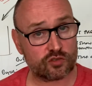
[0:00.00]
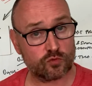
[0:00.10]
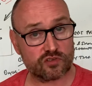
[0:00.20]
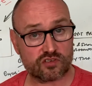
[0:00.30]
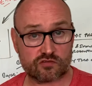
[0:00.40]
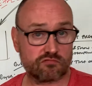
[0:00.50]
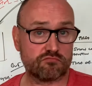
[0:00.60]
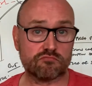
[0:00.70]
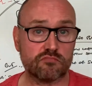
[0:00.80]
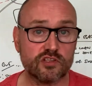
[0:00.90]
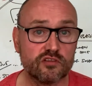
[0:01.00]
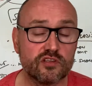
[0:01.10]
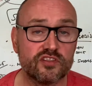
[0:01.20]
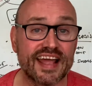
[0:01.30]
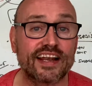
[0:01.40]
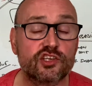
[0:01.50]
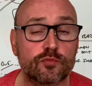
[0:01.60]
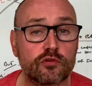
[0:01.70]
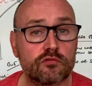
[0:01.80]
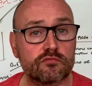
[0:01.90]
was
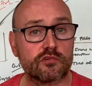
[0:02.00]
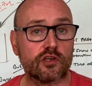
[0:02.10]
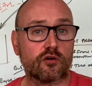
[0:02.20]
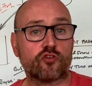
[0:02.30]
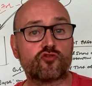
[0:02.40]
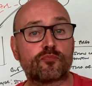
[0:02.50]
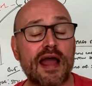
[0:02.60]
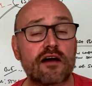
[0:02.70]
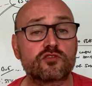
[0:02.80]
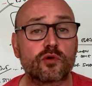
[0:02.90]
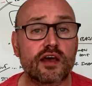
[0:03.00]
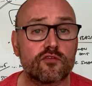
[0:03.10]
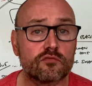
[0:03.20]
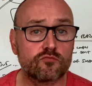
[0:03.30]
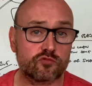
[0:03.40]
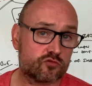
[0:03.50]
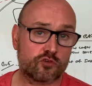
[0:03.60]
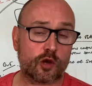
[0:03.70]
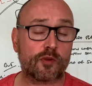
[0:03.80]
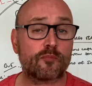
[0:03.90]
negligible, you know, £100 or whatever, a
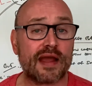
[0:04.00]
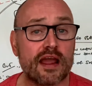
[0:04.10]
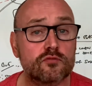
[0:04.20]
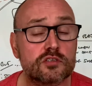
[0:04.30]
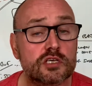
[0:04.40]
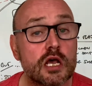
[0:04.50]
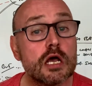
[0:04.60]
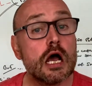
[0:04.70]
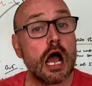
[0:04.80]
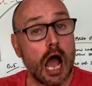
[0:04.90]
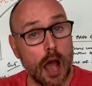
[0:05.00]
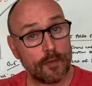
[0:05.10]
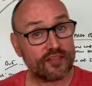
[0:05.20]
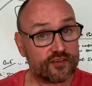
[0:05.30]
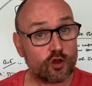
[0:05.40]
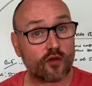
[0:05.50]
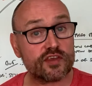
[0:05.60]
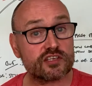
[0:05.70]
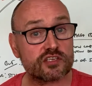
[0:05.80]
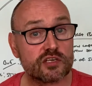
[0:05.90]
couple of pounds, and they've got
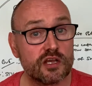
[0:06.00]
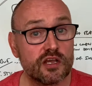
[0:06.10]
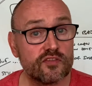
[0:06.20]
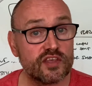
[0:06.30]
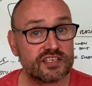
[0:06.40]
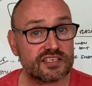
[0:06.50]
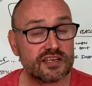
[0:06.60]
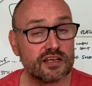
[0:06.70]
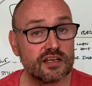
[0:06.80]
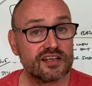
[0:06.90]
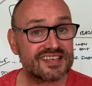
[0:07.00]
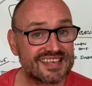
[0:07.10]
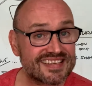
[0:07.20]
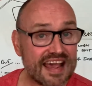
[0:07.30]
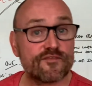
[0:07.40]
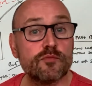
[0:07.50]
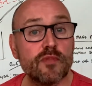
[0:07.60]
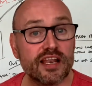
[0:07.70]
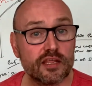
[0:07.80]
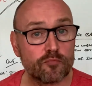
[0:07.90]
this £7
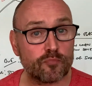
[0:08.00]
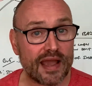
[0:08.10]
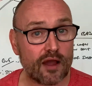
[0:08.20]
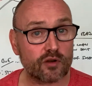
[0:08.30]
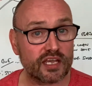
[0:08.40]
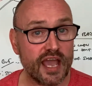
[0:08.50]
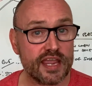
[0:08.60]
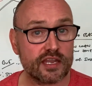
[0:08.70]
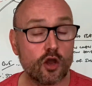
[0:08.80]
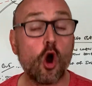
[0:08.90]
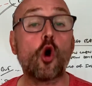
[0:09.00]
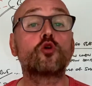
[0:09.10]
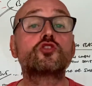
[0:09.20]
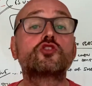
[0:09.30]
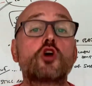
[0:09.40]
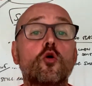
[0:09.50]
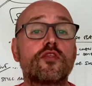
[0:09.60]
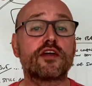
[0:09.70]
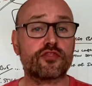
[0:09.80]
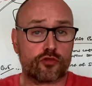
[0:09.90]
million gain, or so
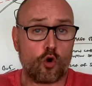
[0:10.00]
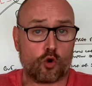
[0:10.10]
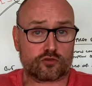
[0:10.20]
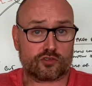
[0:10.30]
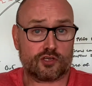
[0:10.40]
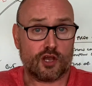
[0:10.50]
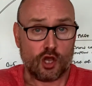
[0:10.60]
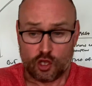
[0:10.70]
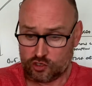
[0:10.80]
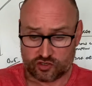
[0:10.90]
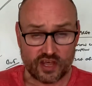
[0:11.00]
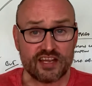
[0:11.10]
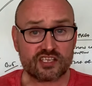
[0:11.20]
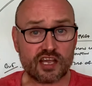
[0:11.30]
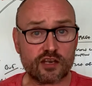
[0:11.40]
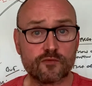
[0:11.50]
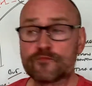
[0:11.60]
they thought. So they said,